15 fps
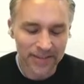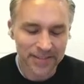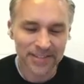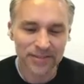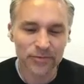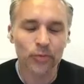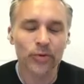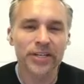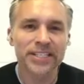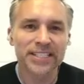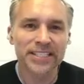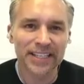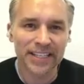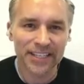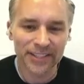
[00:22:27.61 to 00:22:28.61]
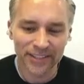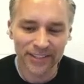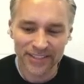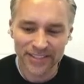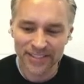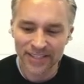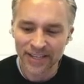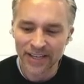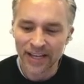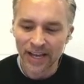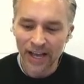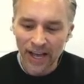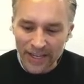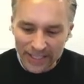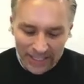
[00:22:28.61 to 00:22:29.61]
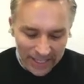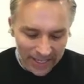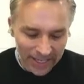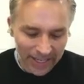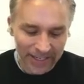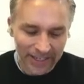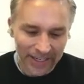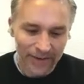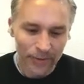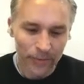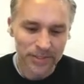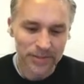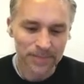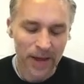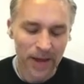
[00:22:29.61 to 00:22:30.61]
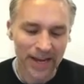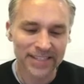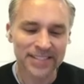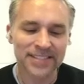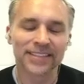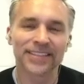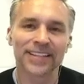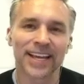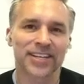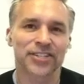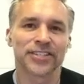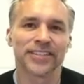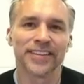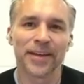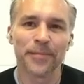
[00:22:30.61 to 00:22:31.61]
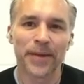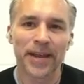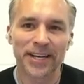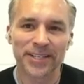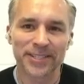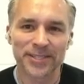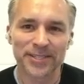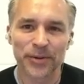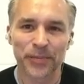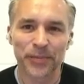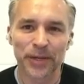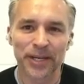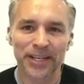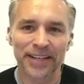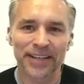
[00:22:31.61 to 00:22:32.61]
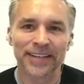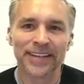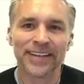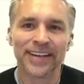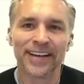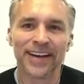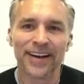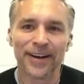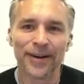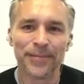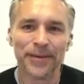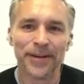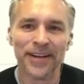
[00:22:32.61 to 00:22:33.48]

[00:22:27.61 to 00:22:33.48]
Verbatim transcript: this is ridiculous again, it was my selection that made it so big. Um,